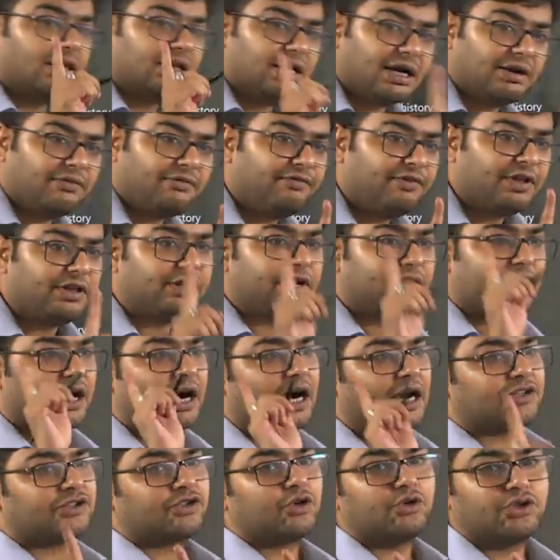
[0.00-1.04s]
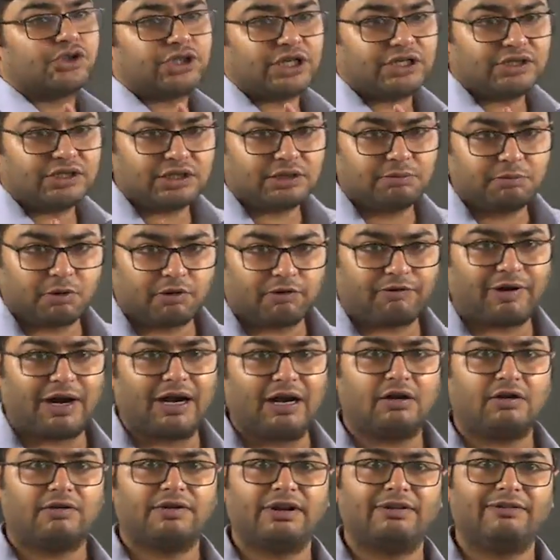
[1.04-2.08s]
that with regards to changing
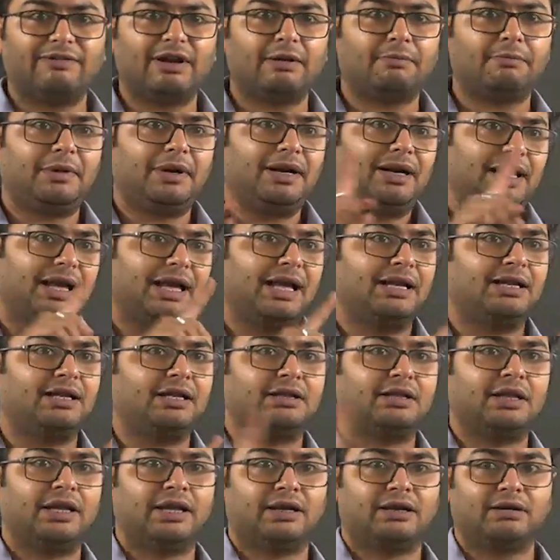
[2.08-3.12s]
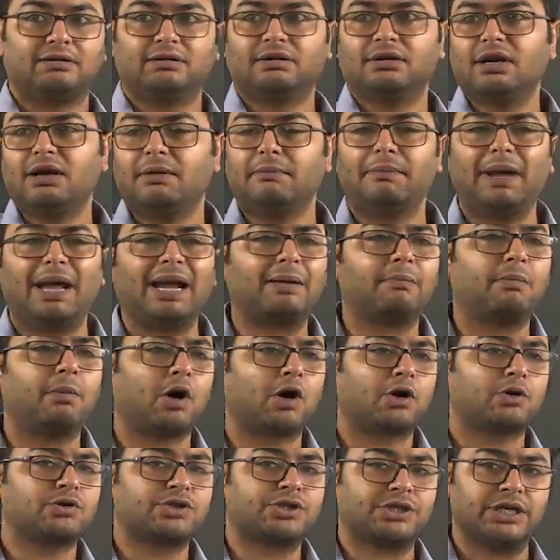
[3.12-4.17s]
profile of development, anything, beg,
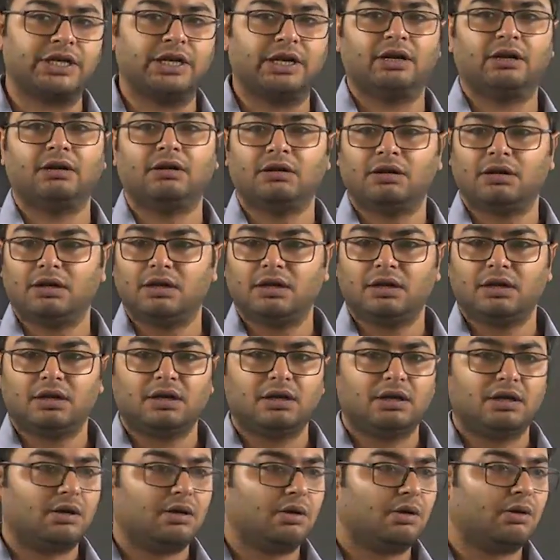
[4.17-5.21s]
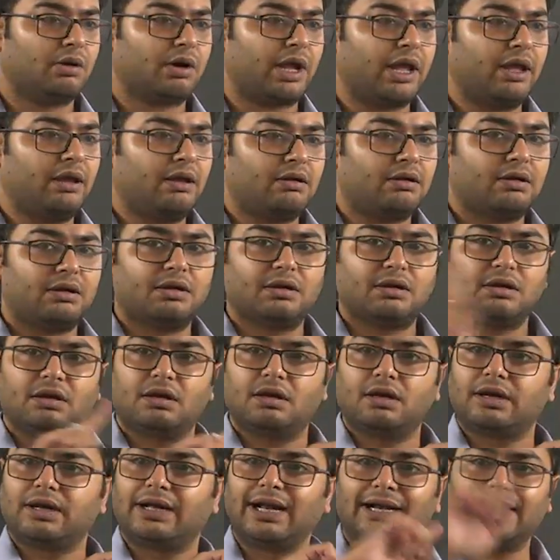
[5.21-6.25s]
borrow, steal, okay,
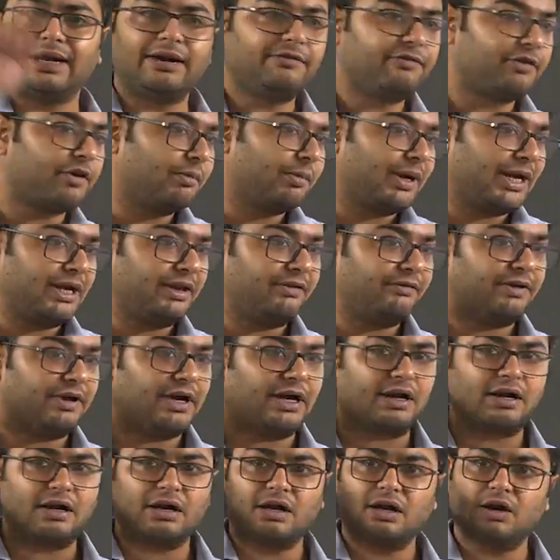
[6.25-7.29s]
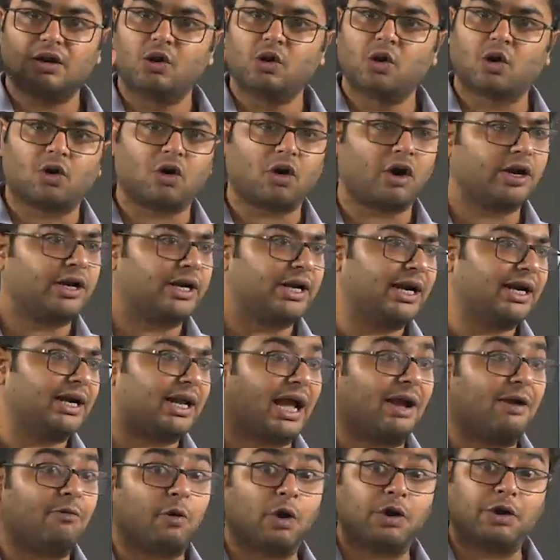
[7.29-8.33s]
get it from anywhere, look on net. I
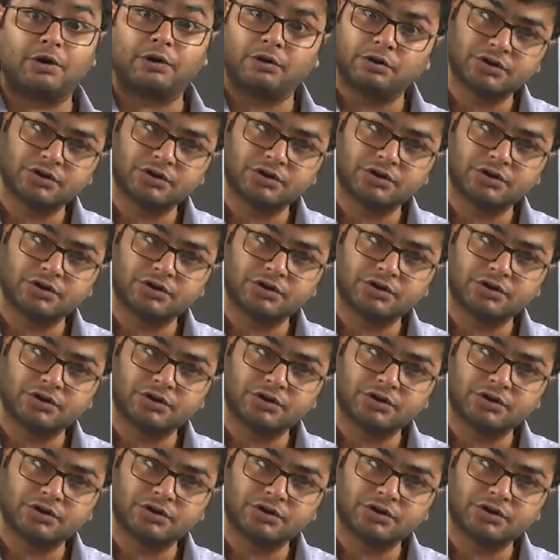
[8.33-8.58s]
want you to